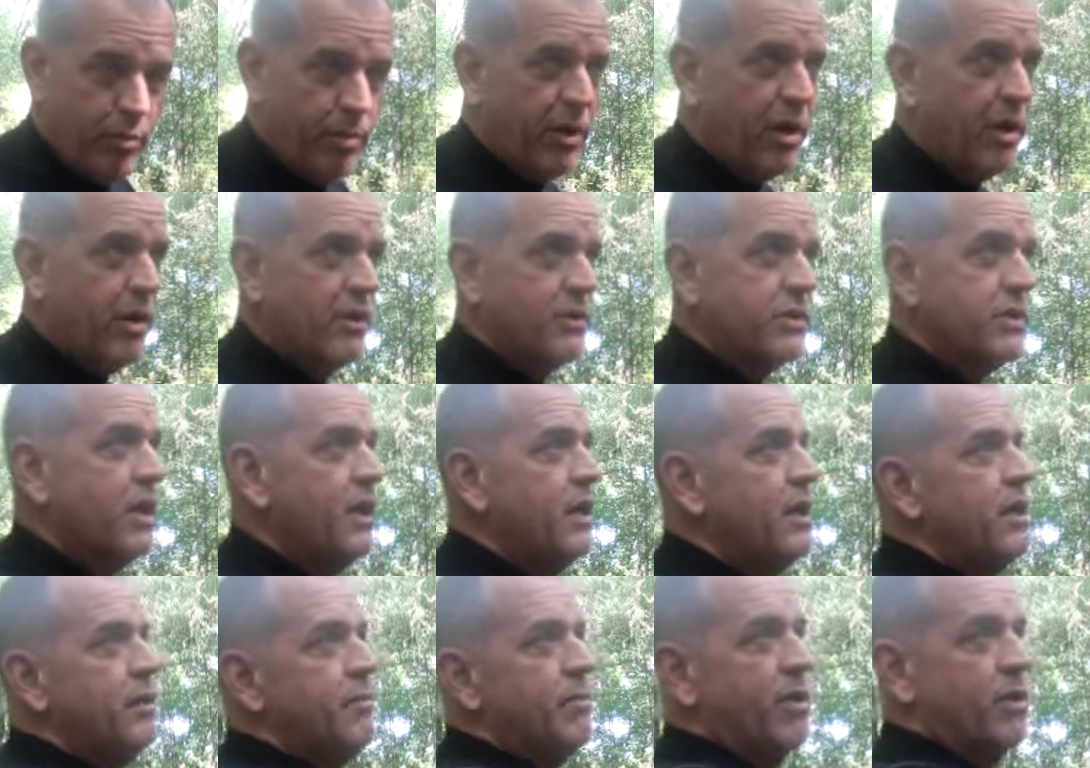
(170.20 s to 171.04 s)
bars,
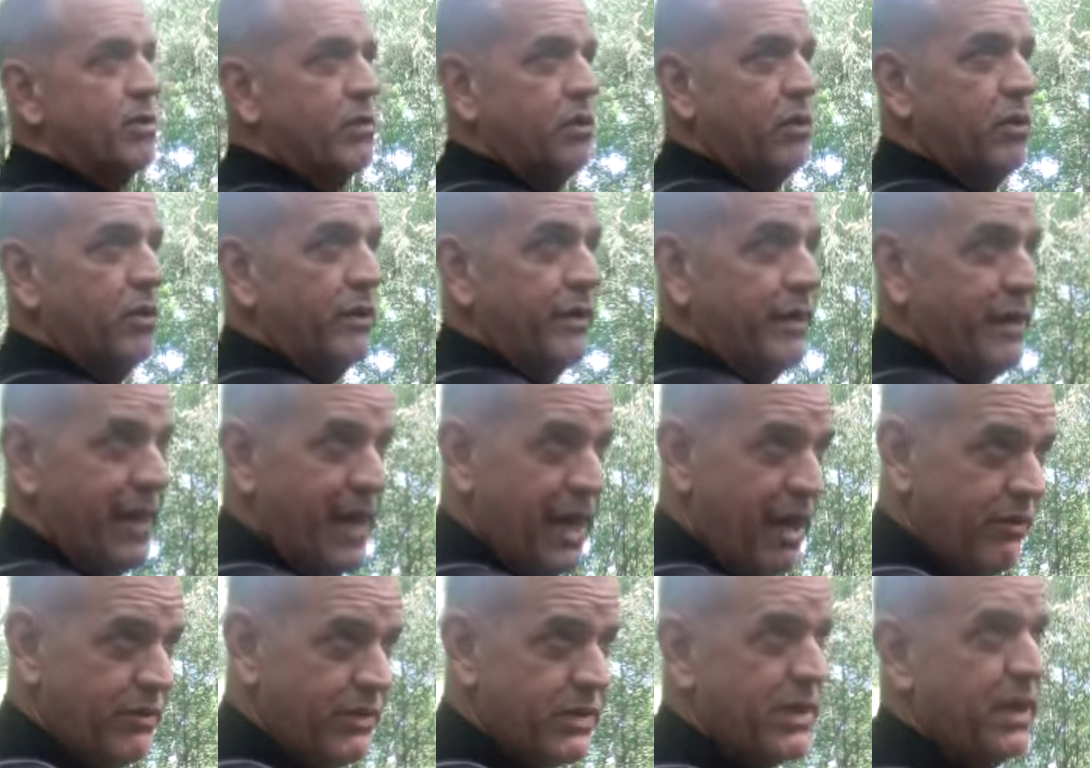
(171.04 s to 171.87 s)
but look on the
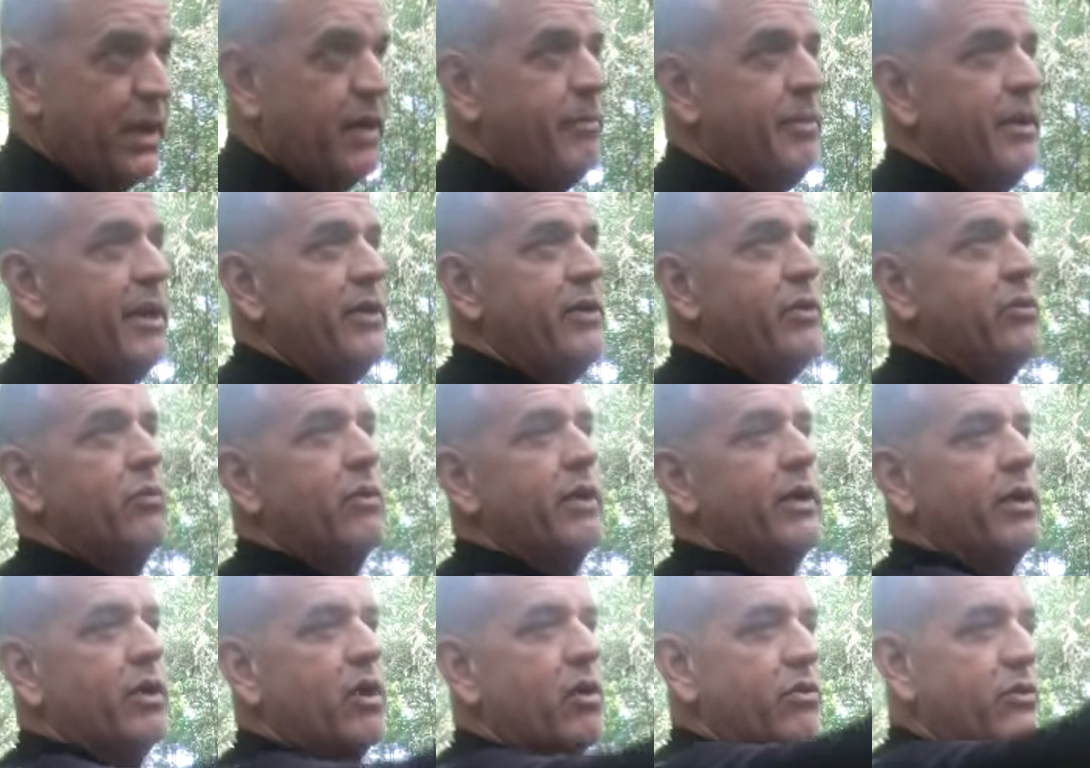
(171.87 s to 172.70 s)
outside bend, you
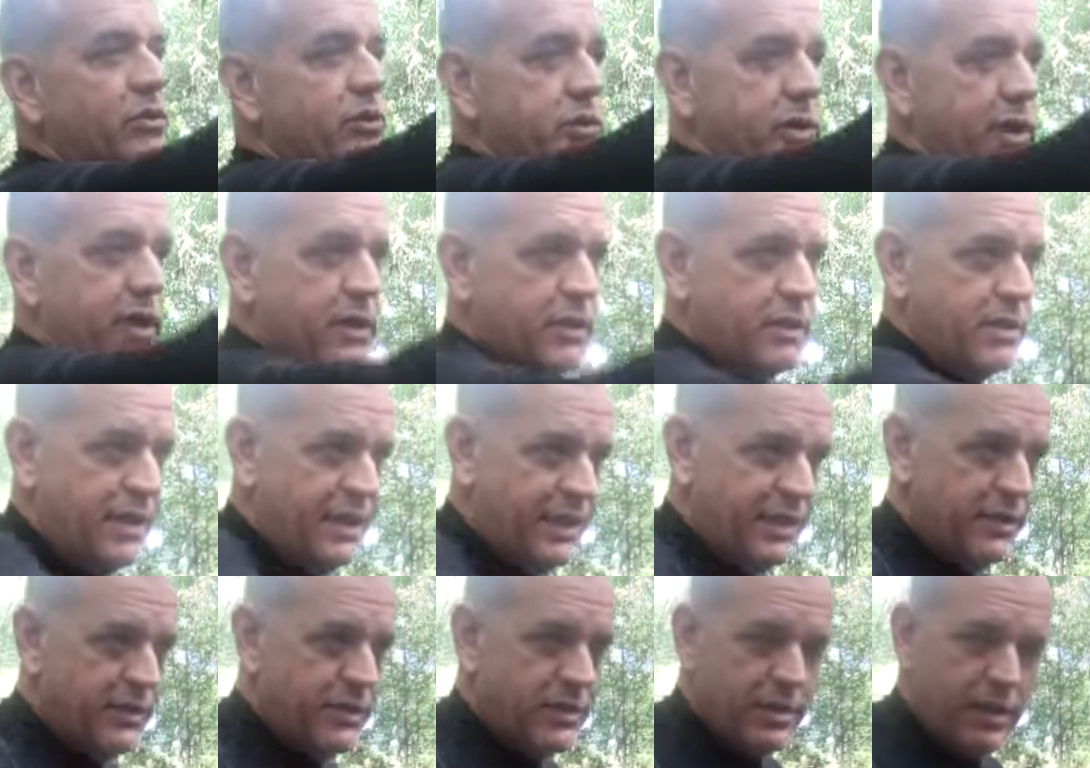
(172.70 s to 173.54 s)
want to go just
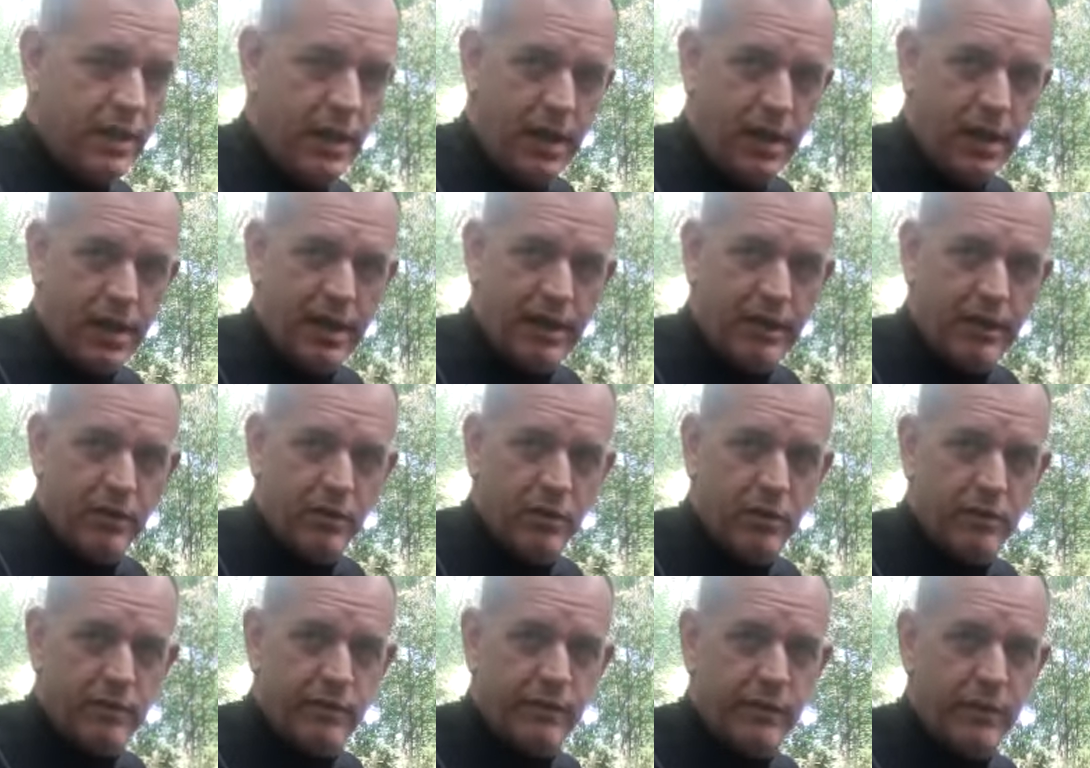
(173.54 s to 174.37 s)
inside
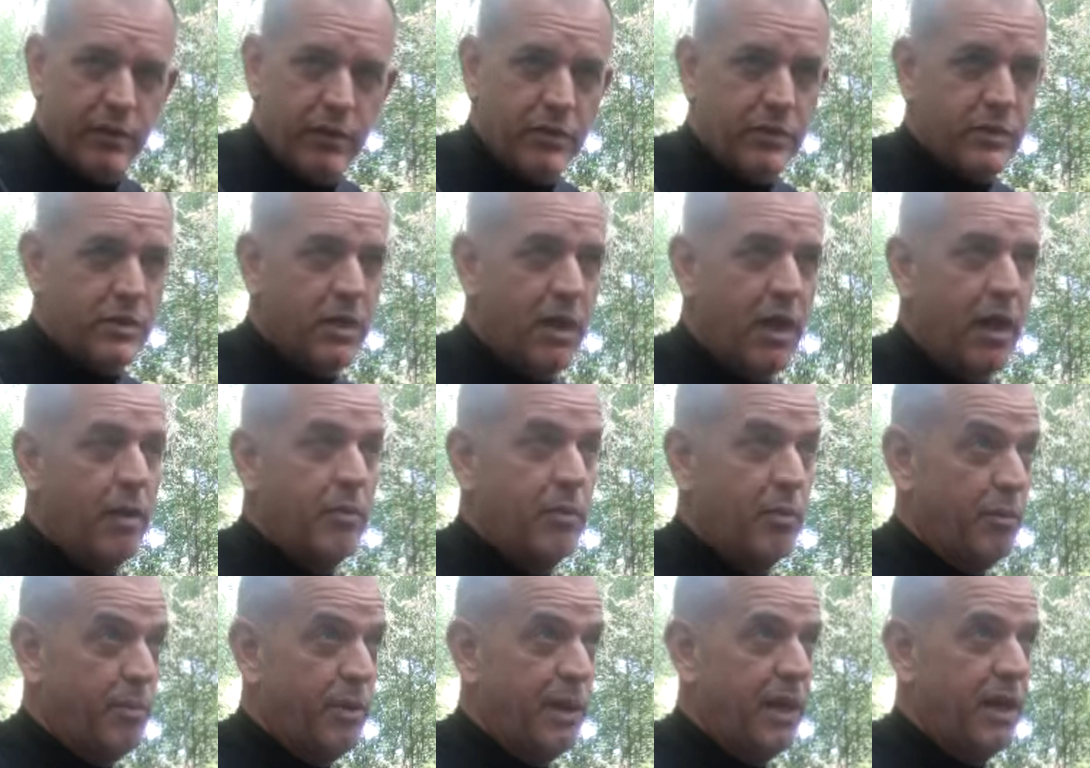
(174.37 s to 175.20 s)
and look for those
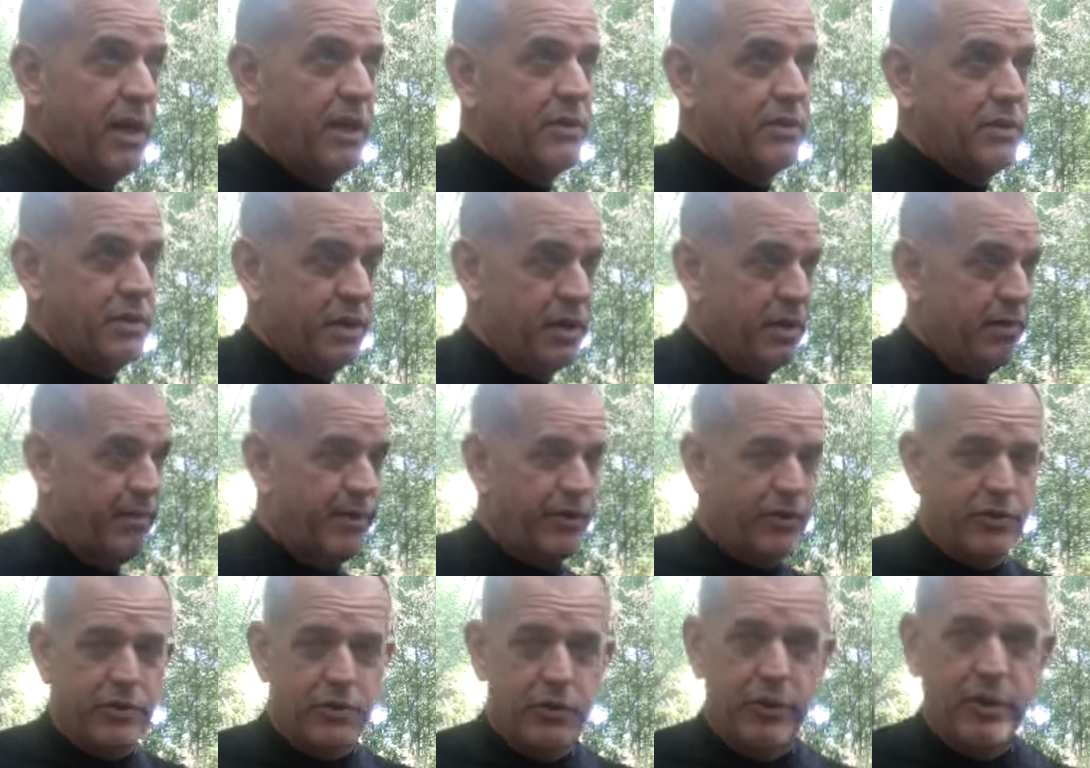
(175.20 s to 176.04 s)
cobble piles. And I'm
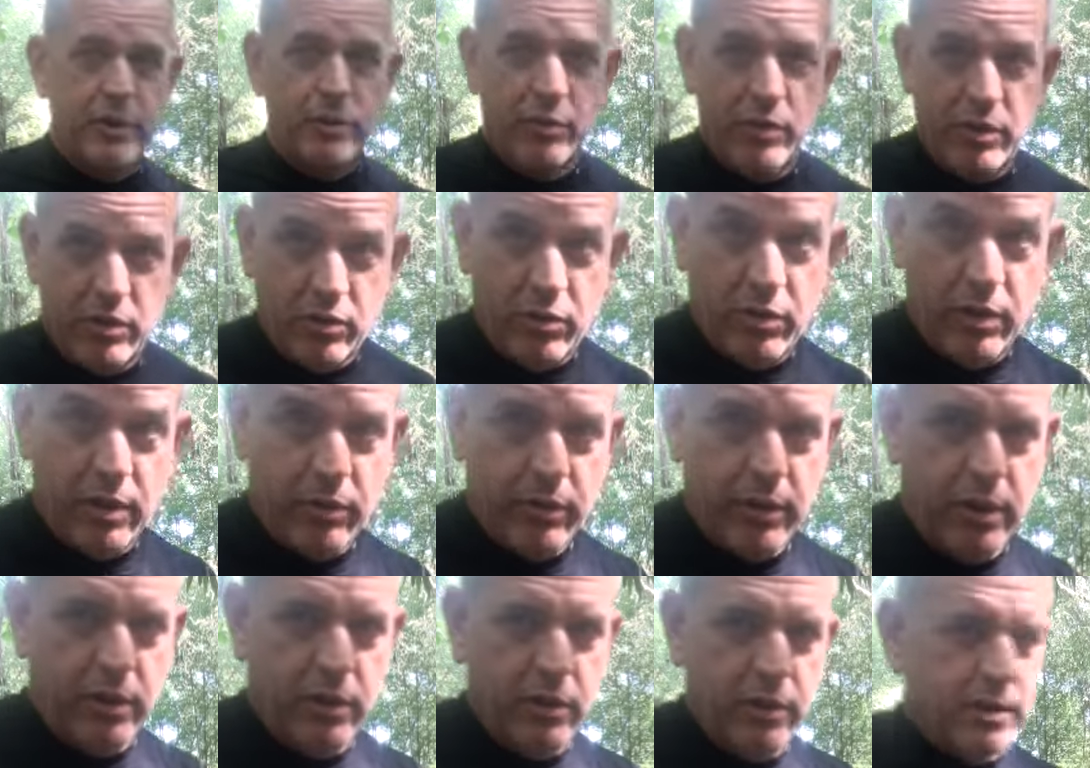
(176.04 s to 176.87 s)
going to show you real quick
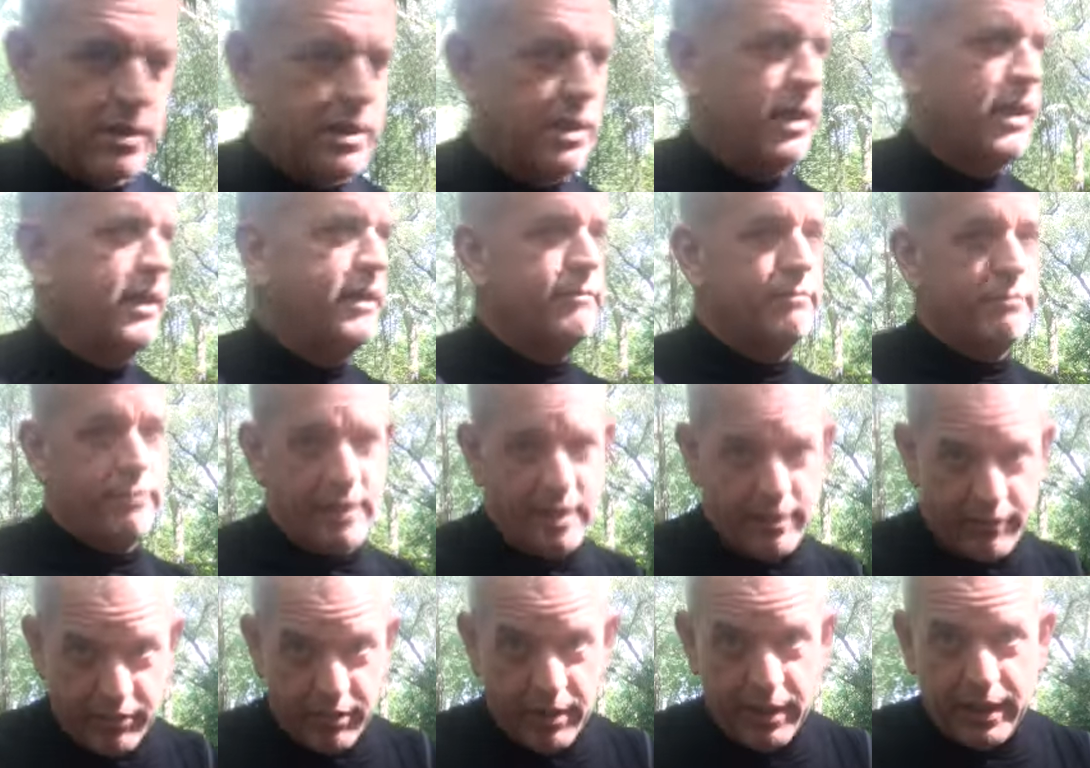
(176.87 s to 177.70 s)
what it looks like
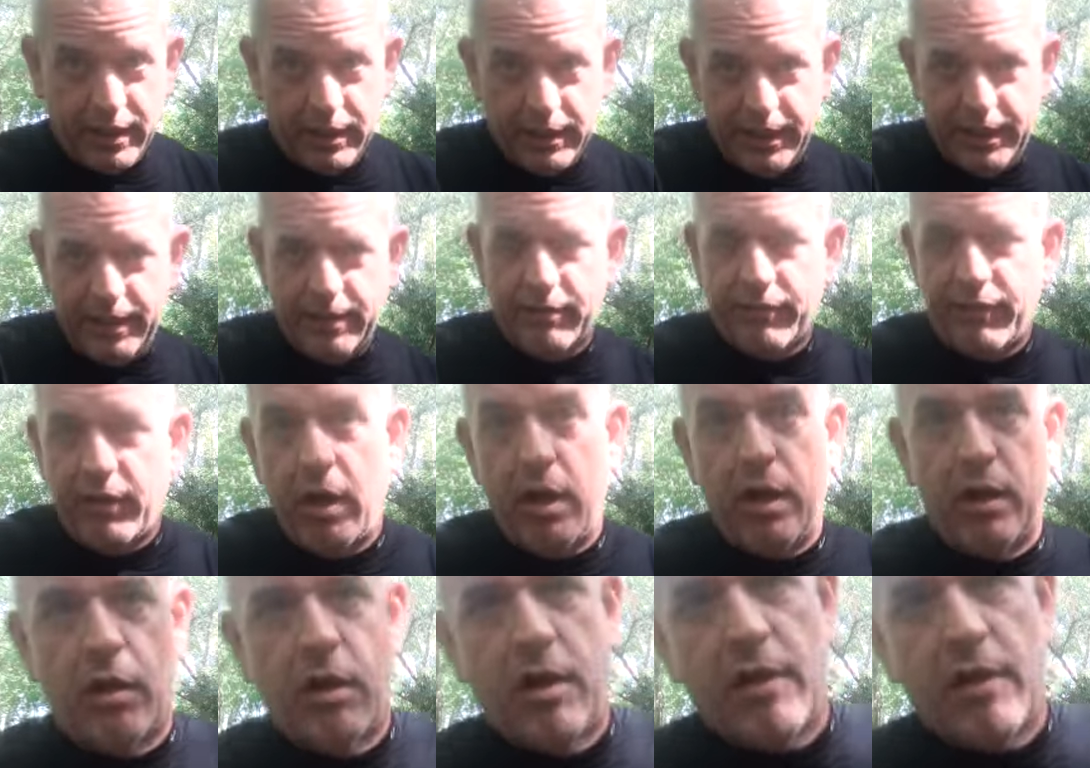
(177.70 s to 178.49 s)
after I clean the fog